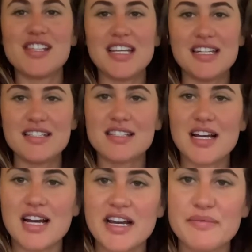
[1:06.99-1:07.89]
It is
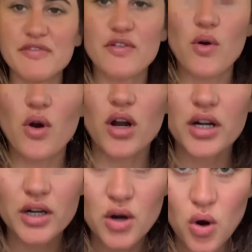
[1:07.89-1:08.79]
time for
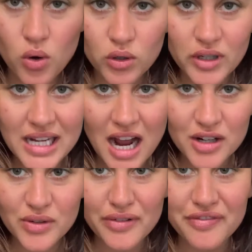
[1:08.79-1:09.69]

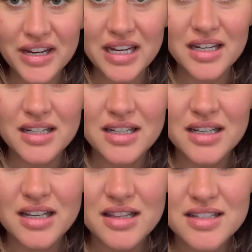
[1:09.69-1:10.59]
choreography.
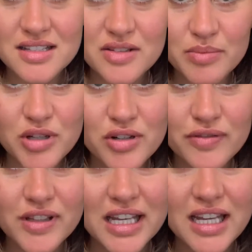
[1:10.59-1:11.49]
This is a
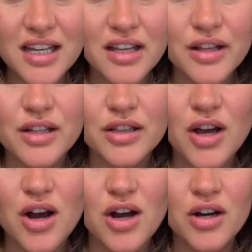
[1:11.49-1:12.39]
beautifully
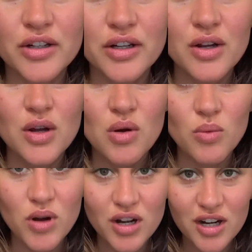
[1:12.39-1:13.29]
long
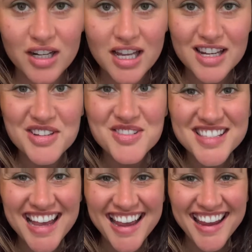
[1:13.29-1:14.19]
word. Can you
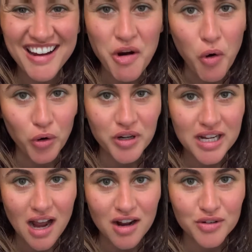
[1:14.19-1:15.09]
say
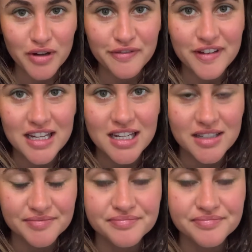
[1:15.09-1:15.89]
choreography?